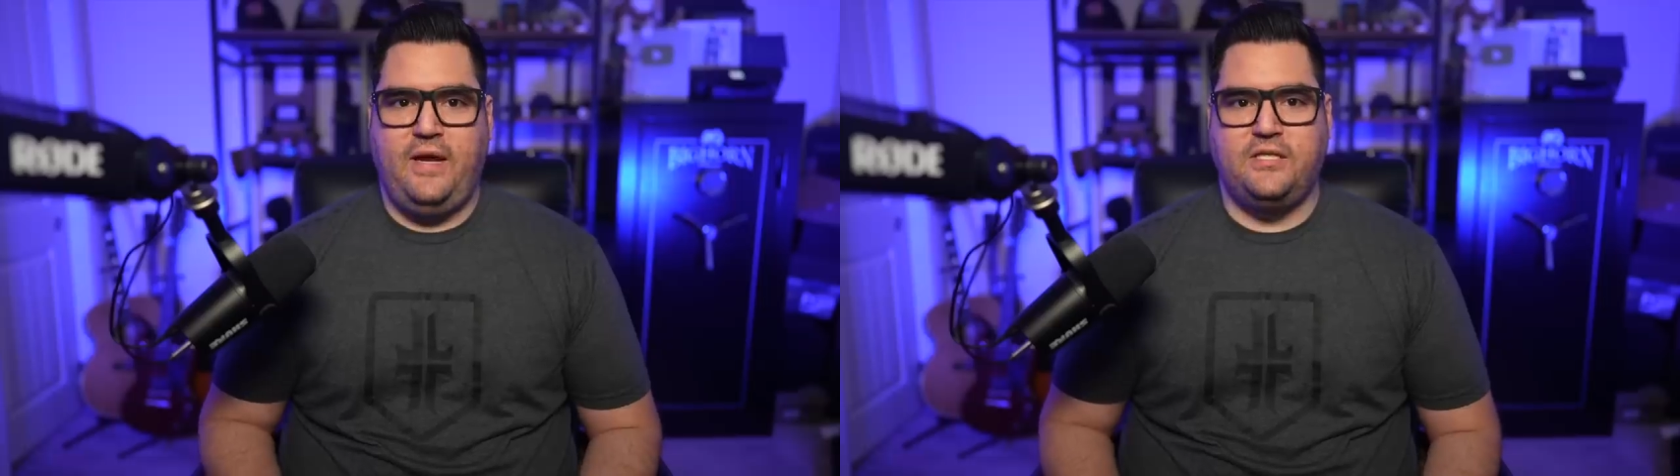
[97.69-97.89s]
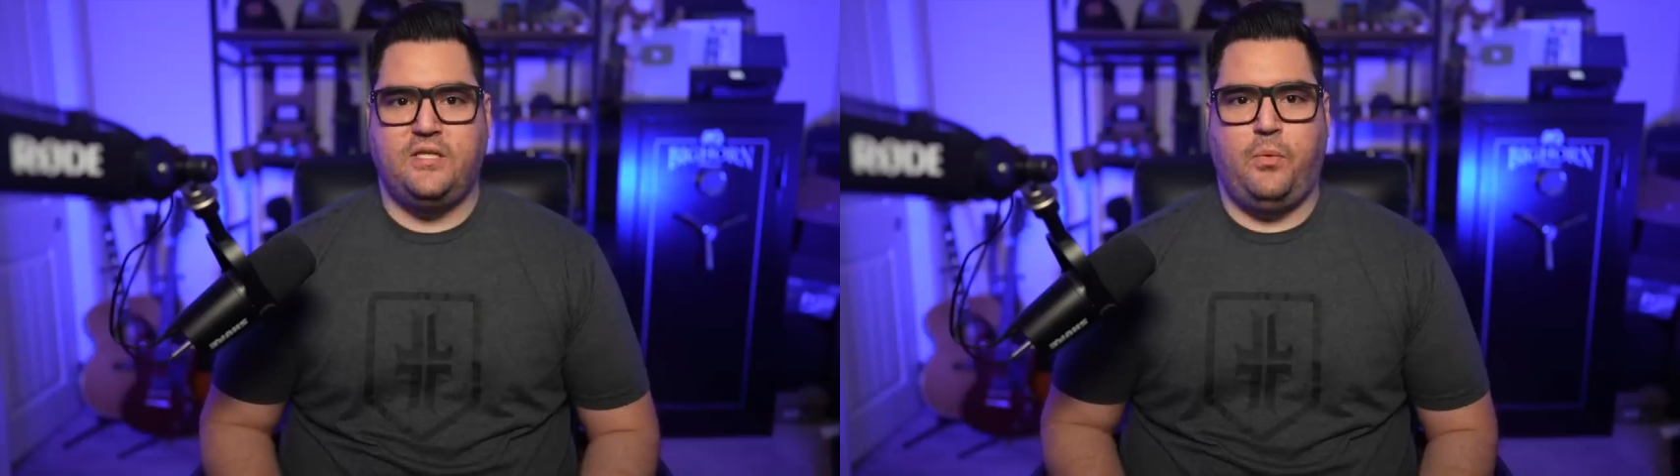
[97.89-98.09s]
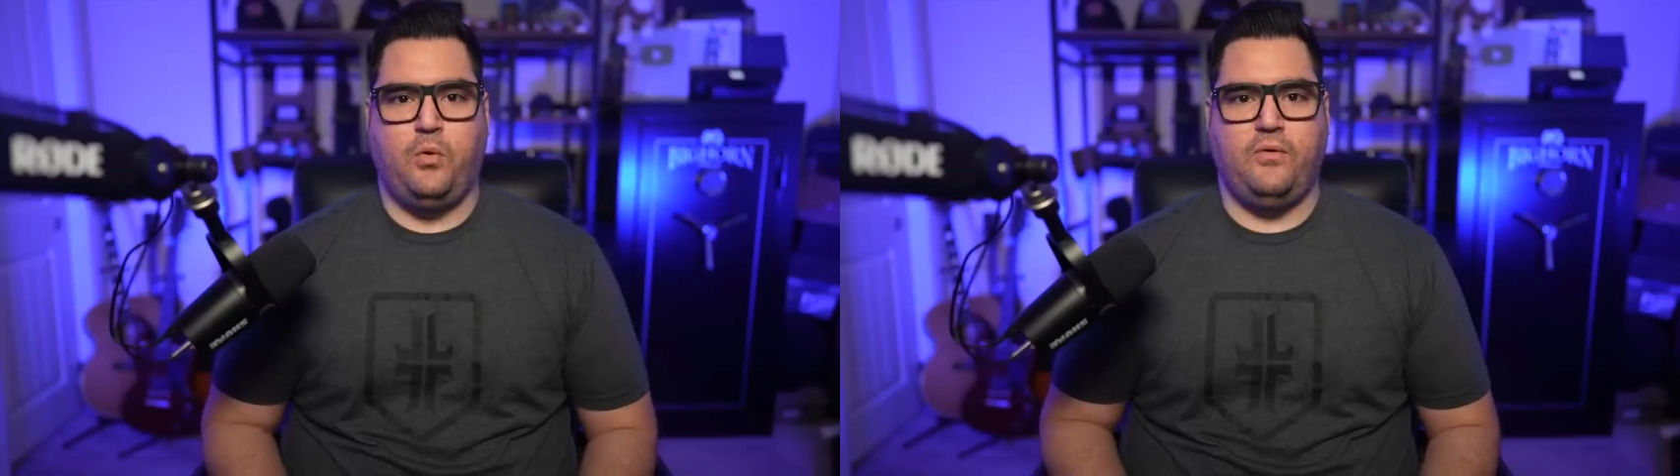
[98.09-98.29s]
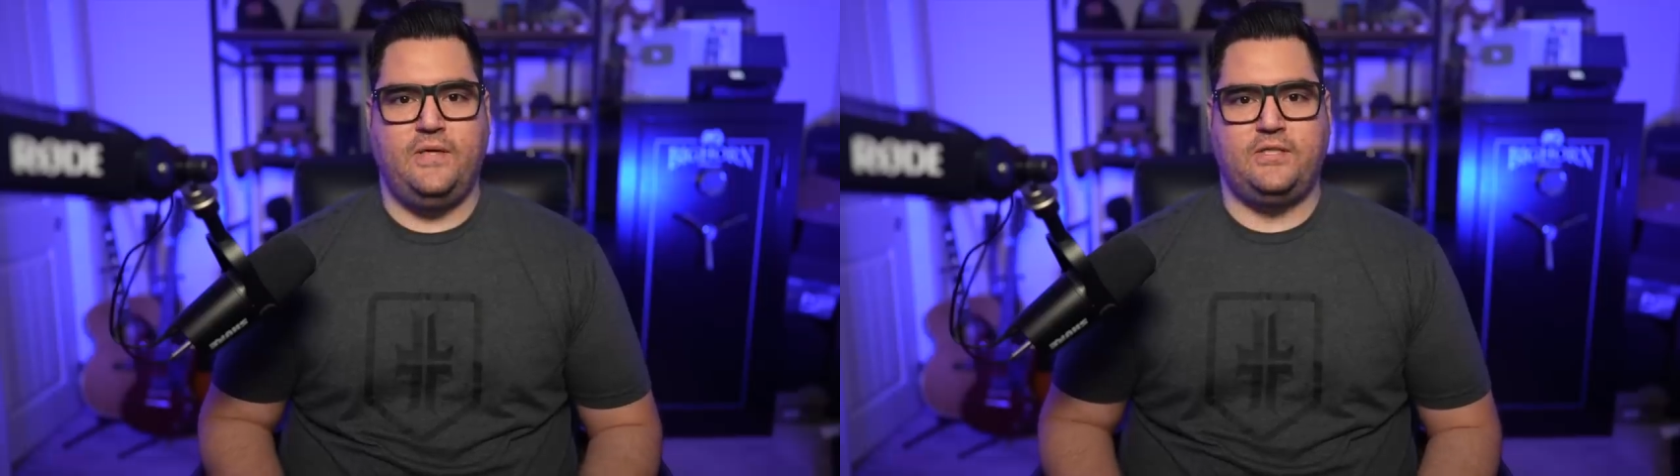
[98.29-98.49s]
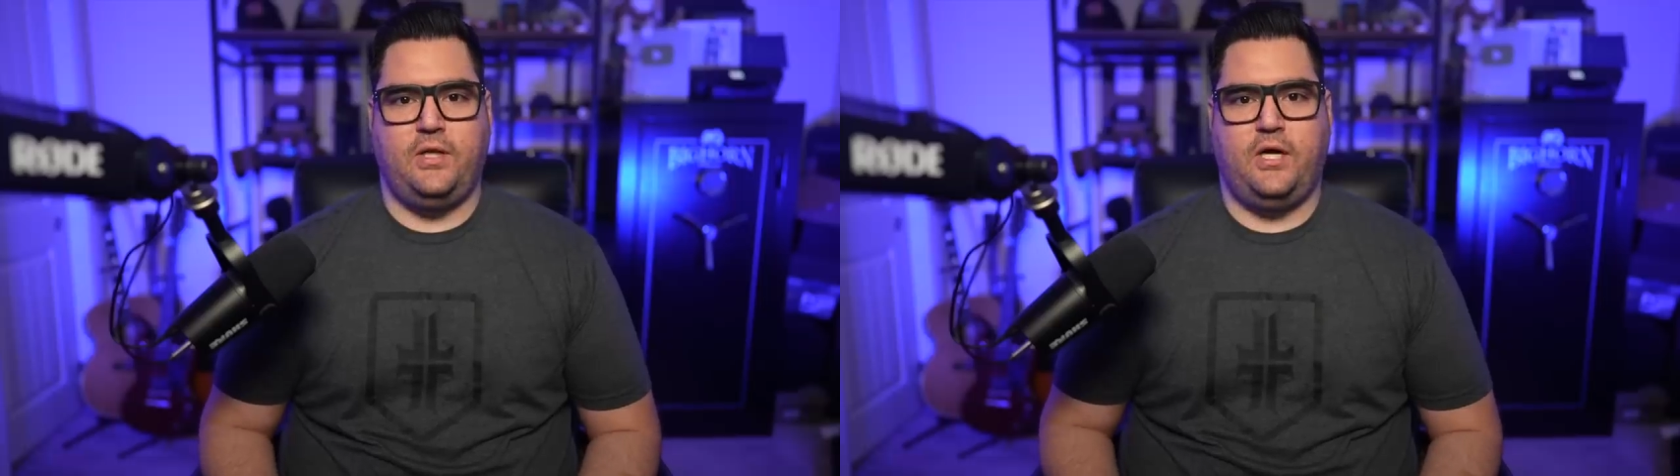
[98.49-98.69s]
in support of
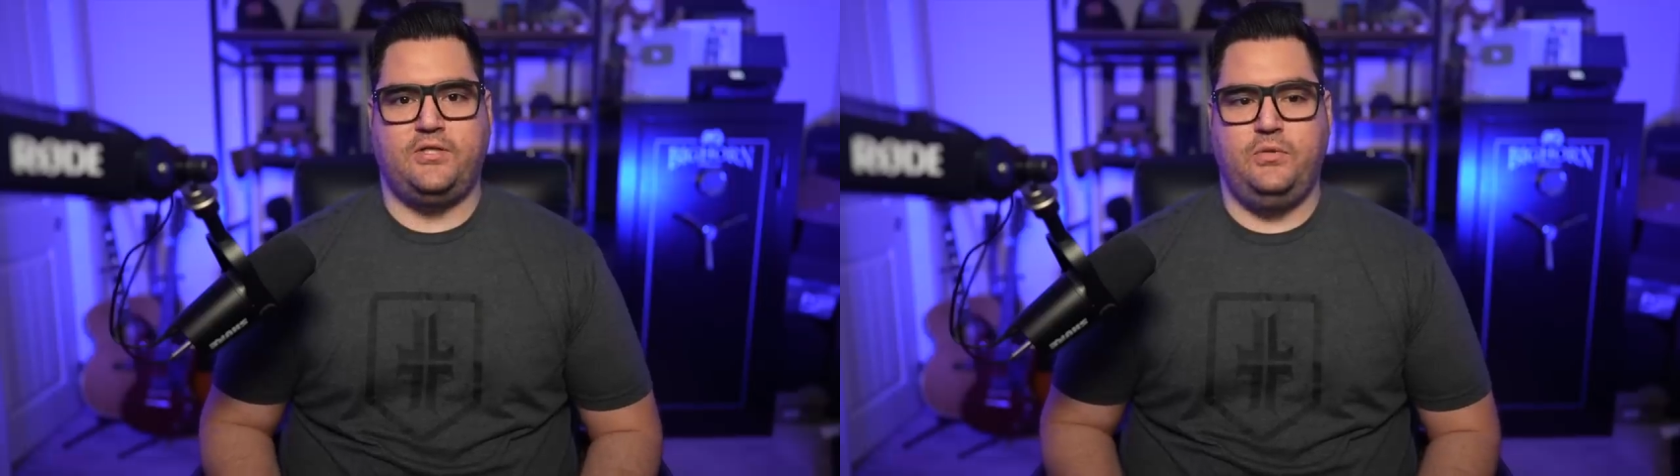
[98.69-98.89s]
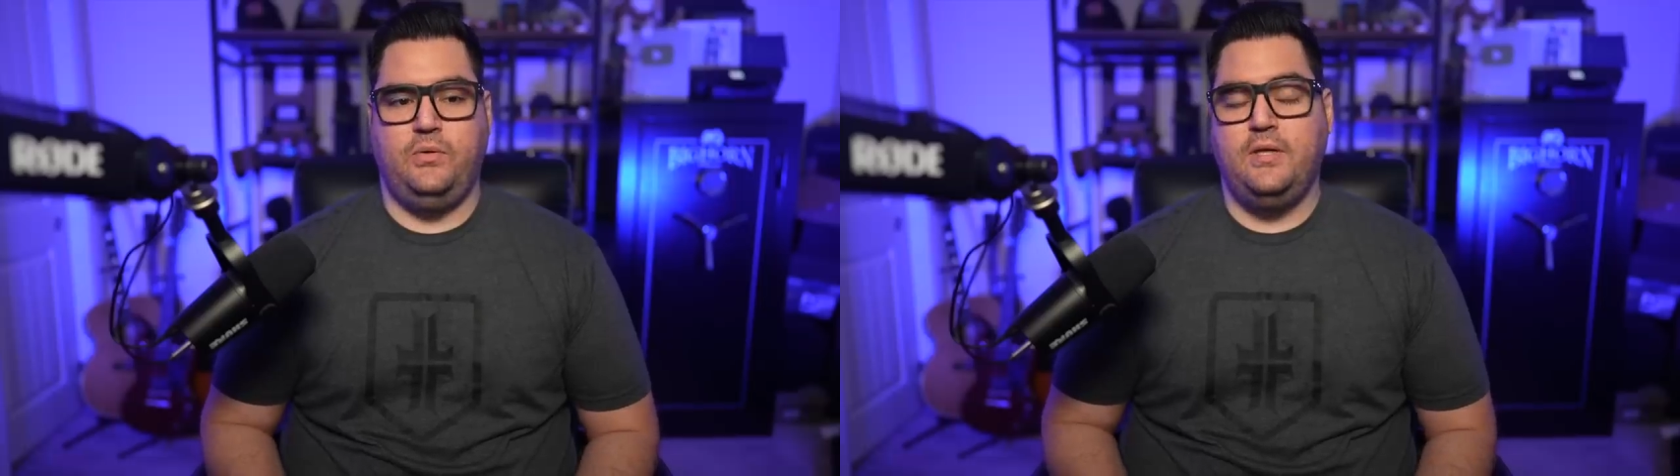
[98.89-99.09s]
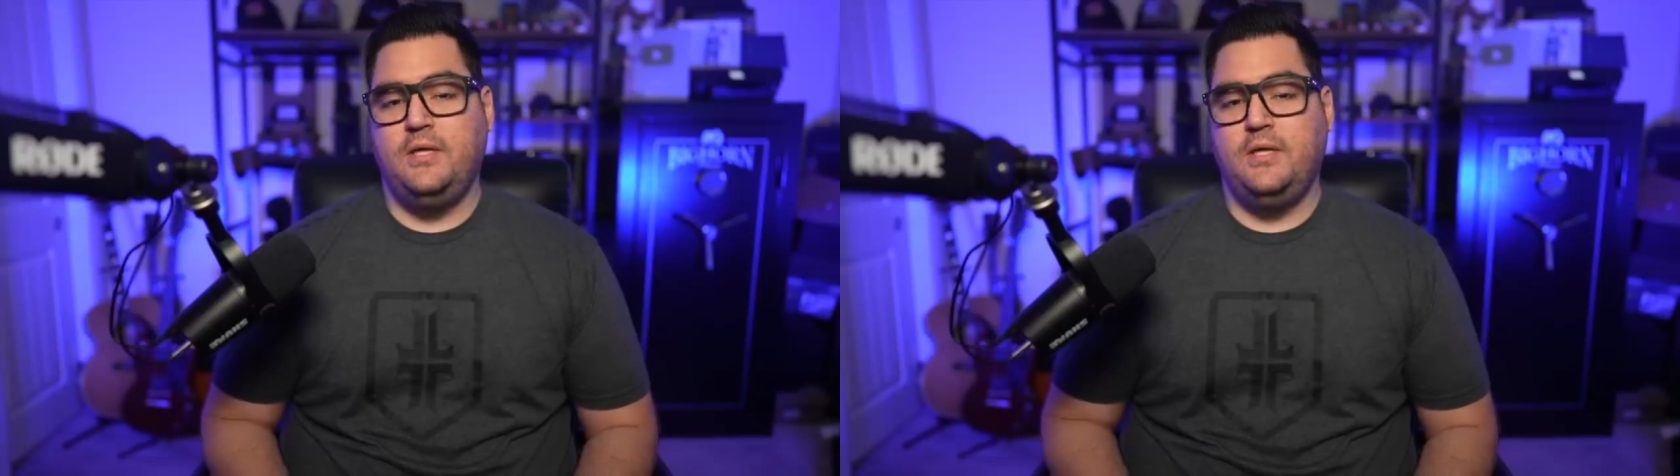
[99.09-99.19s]
this lawsuit